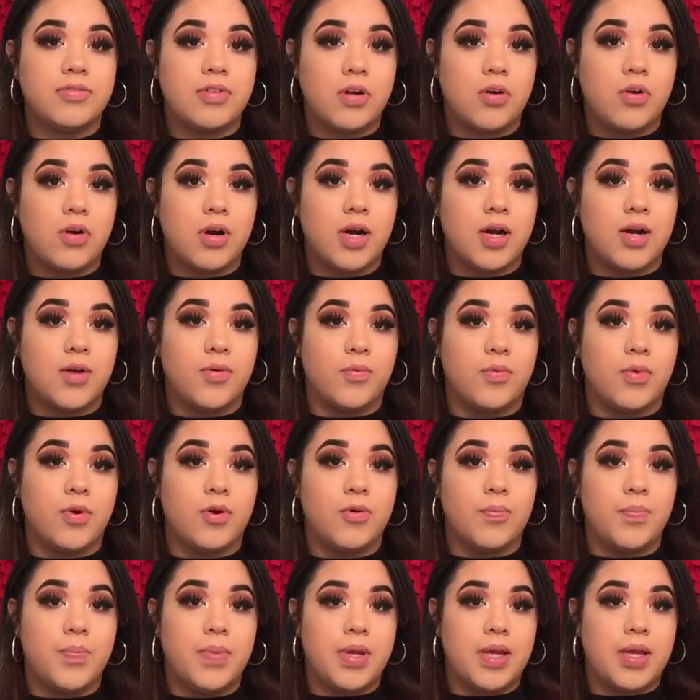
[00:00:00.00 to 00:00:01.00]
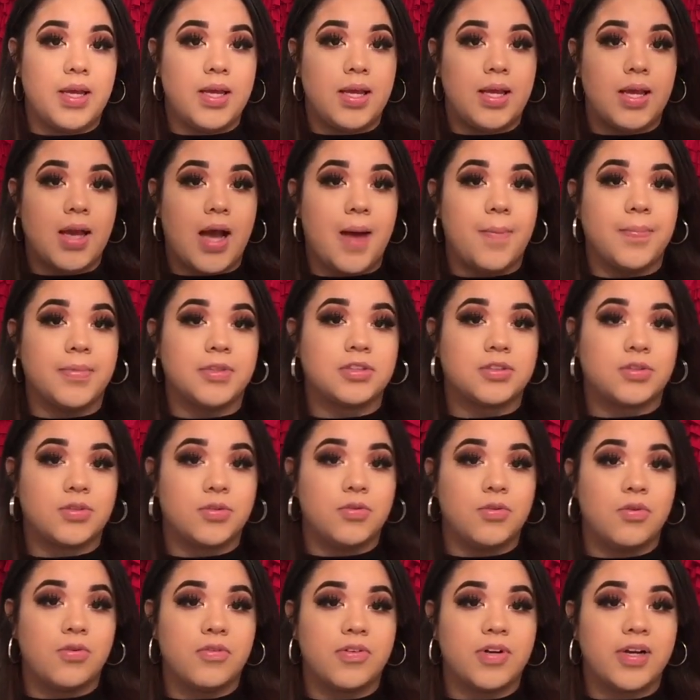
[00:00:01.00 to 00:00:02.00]
recording will be, I'm gonna
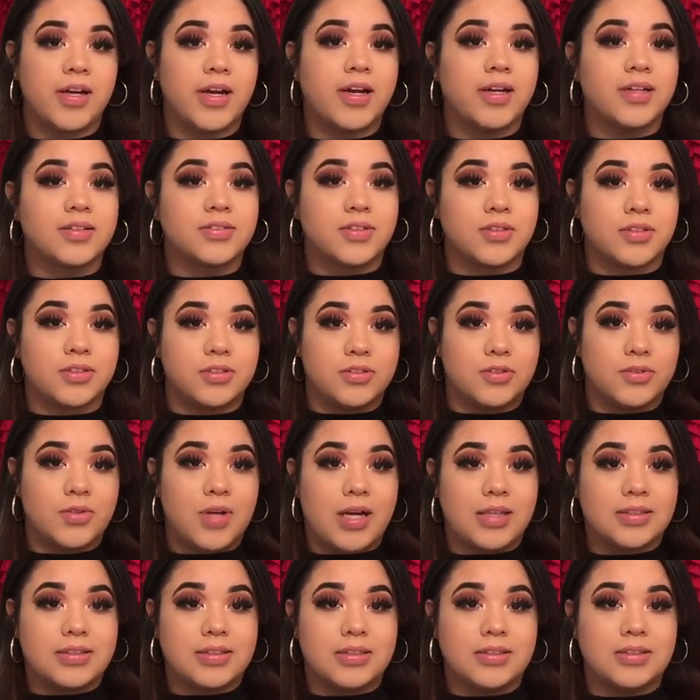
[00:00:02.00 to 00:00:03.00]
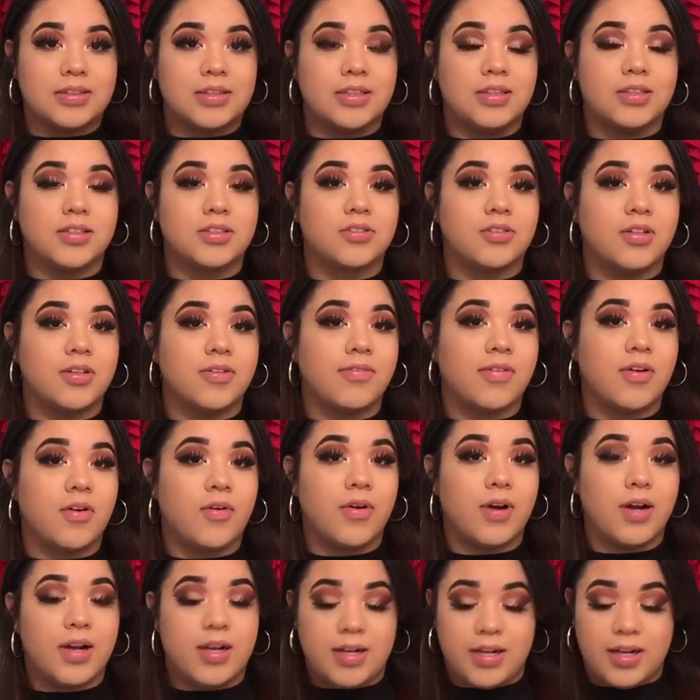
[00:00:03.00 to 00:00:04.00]
scoot over here so that you guys can see the screen
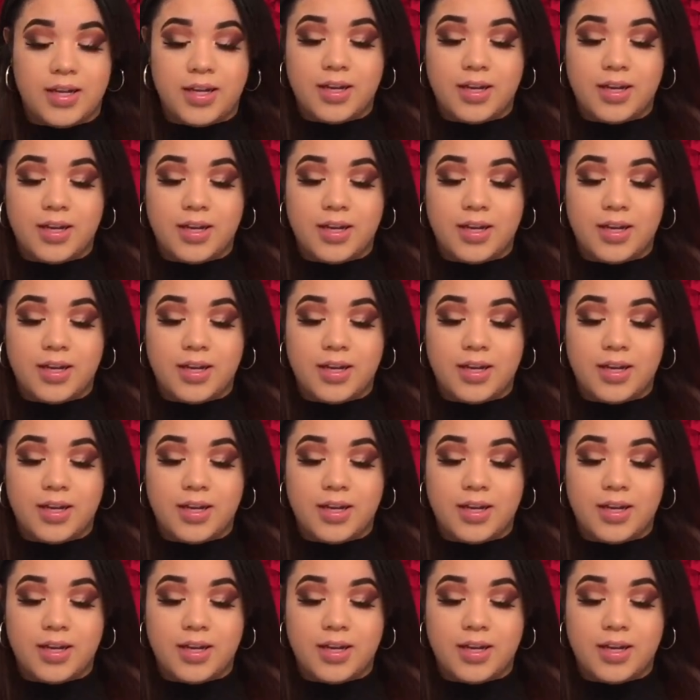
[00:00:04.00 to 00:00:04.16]
recording